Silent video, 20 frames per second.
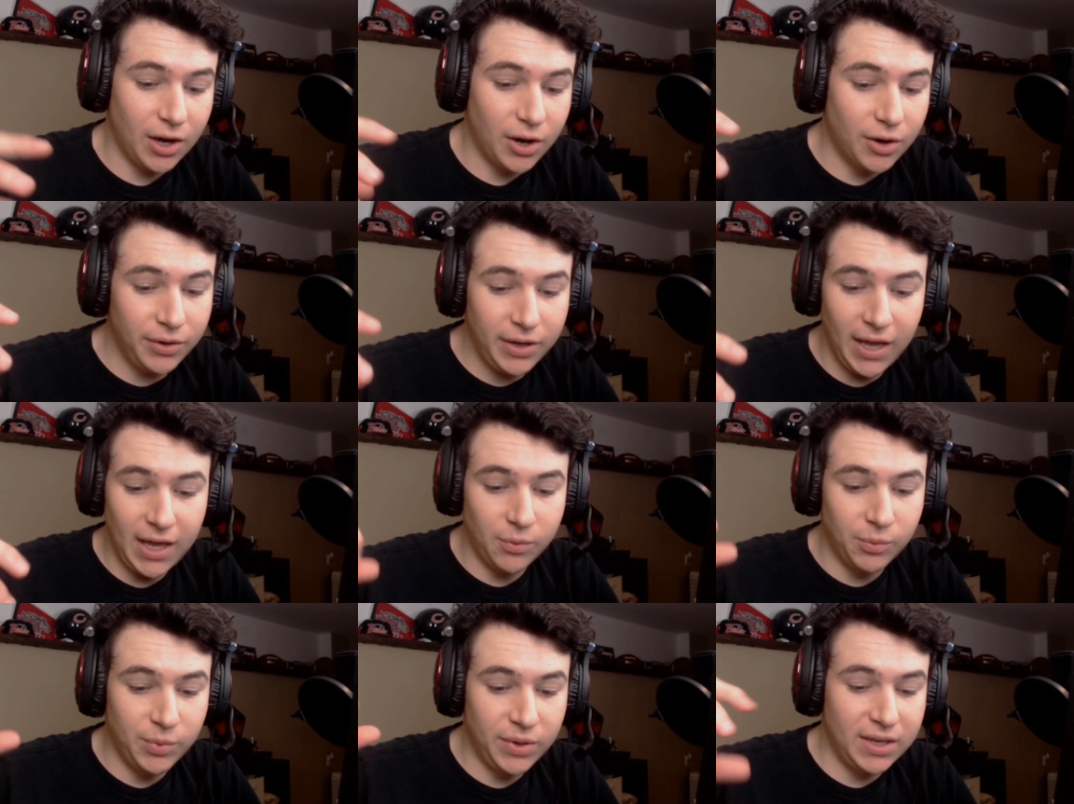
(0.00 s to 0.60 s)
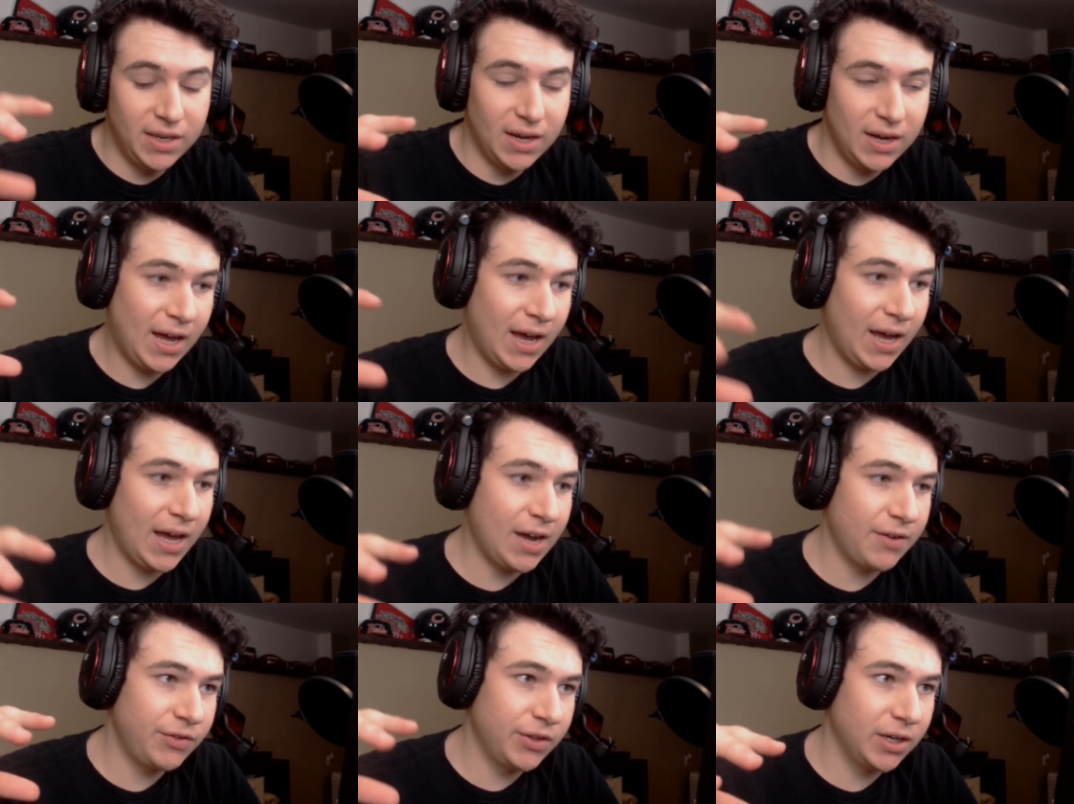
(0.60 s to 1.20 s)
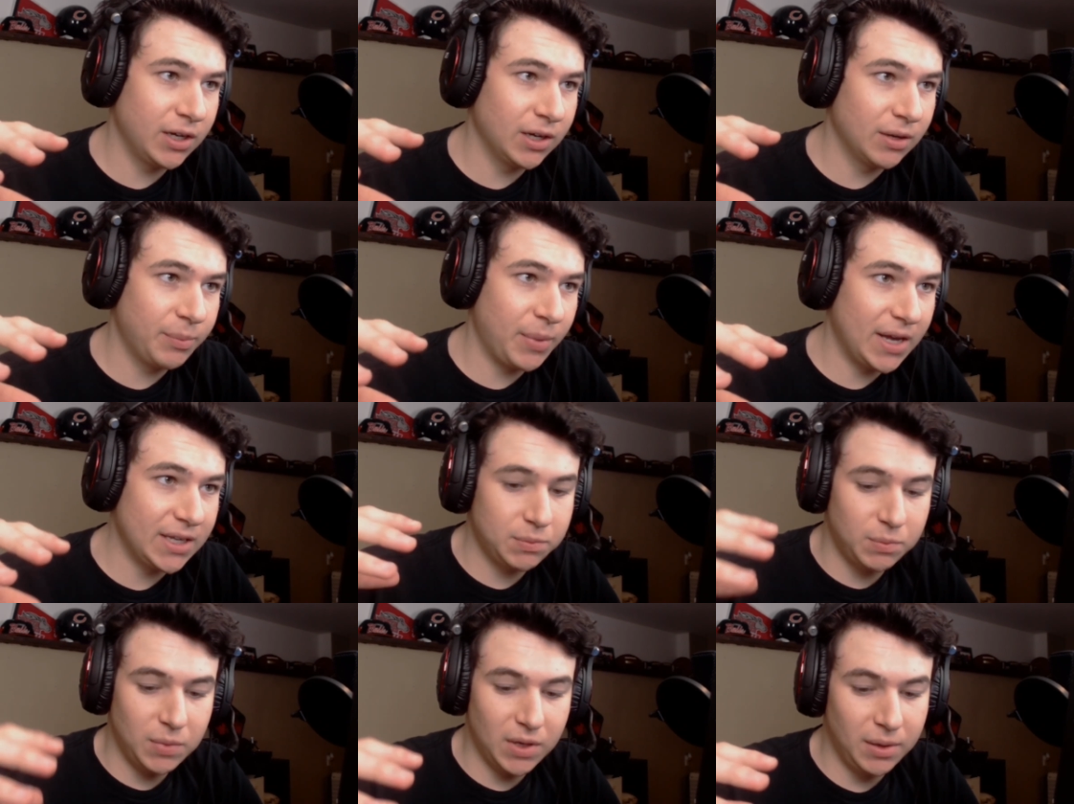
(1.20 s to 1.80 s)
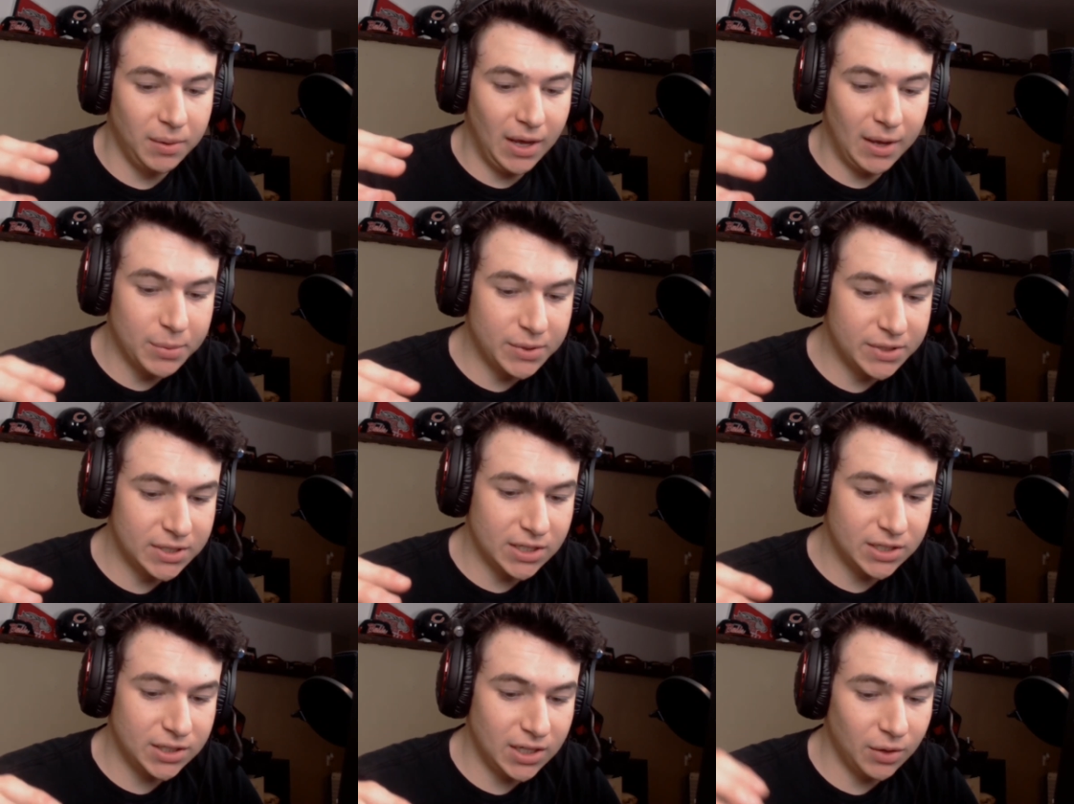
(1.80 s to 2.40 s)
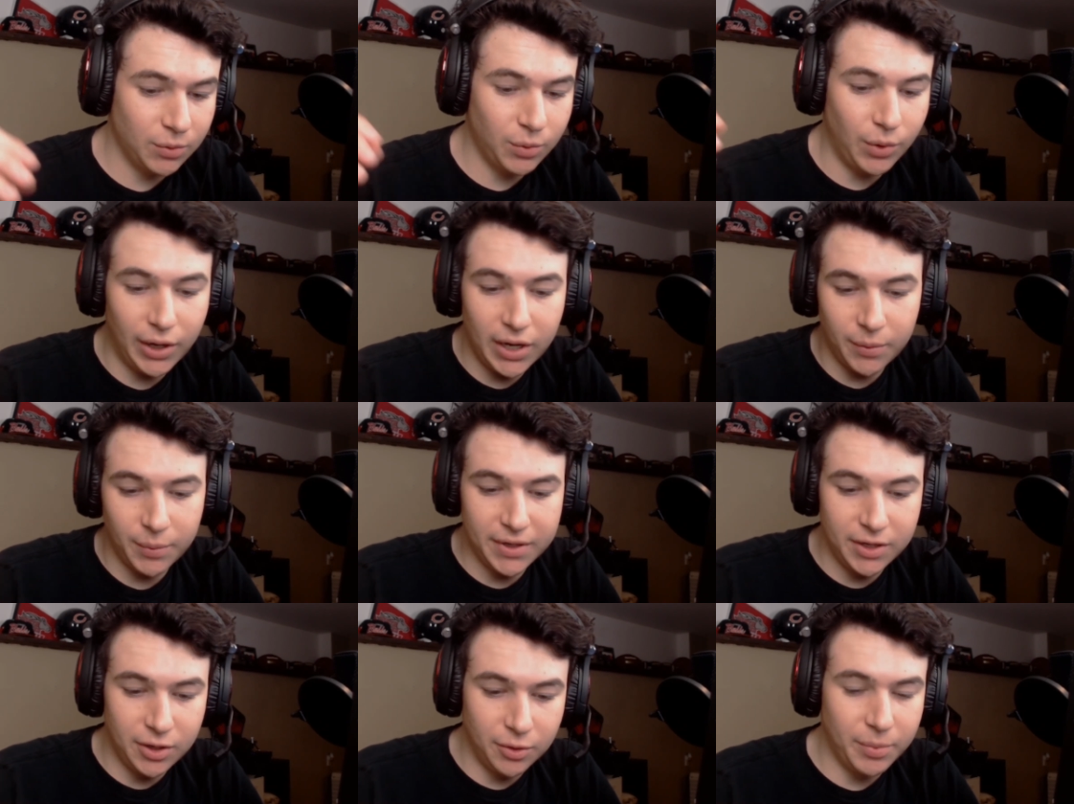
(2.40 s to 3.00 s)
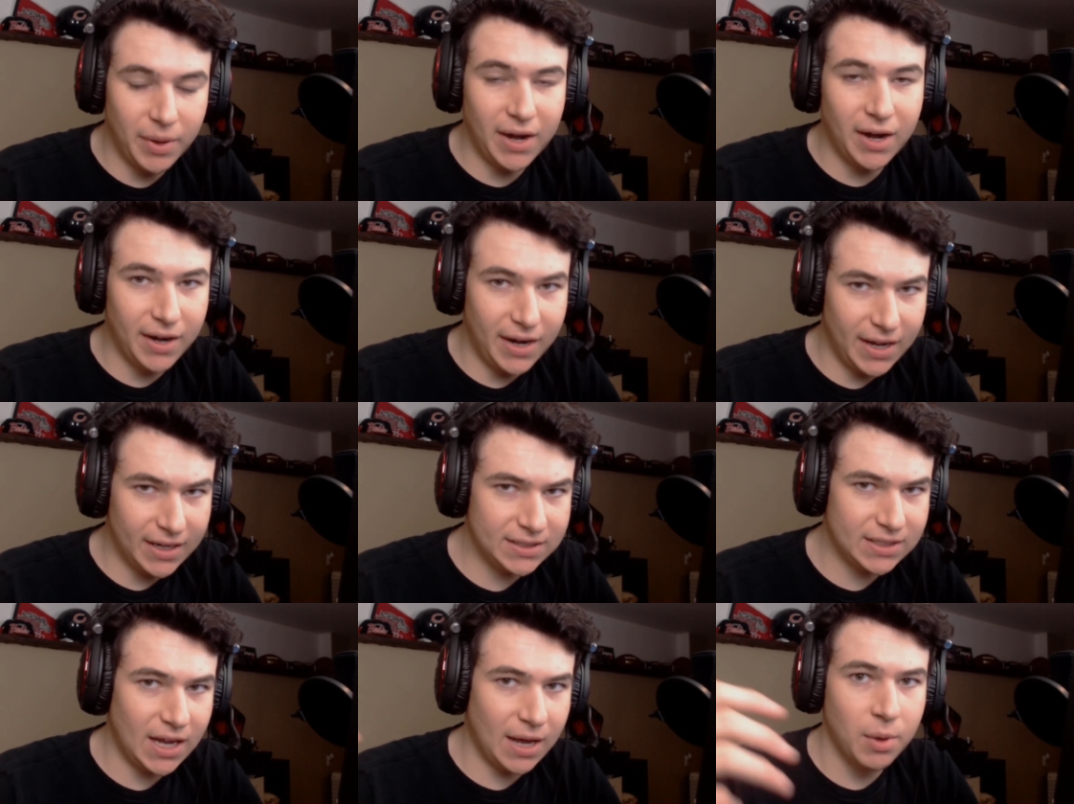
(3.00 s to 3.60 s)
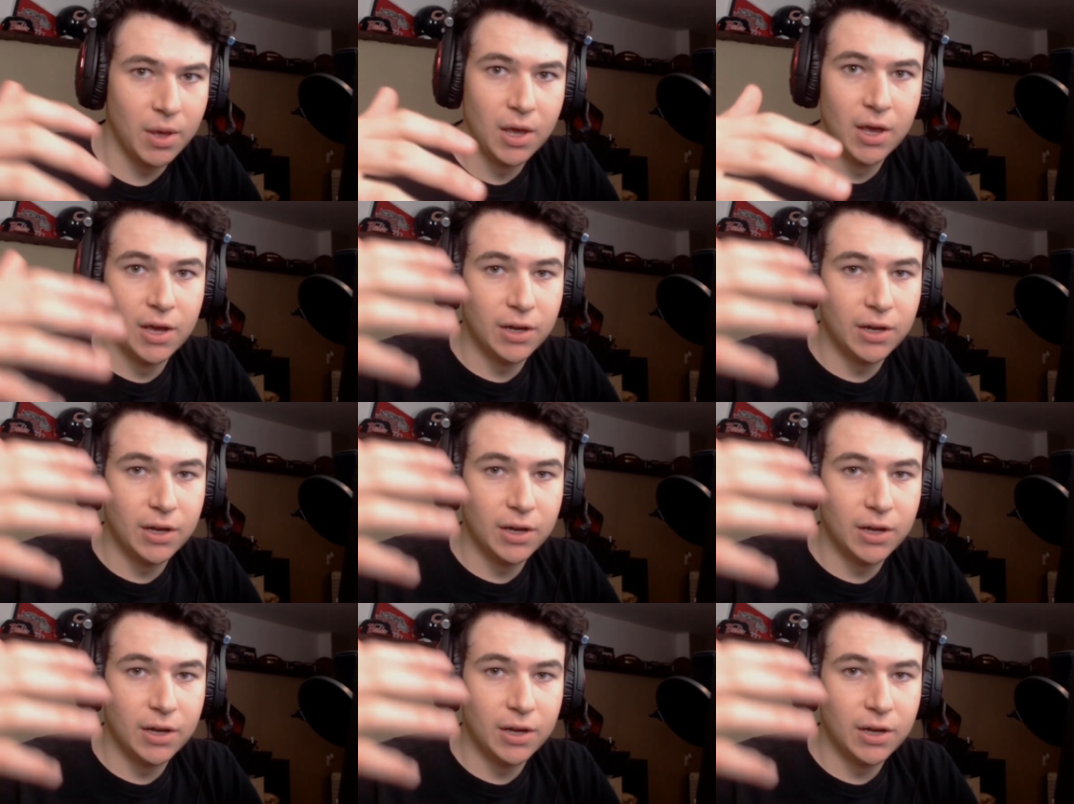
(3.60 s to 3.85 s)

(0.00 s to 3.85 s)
okay, we did not have the best mid game positioning. What can we do better next time?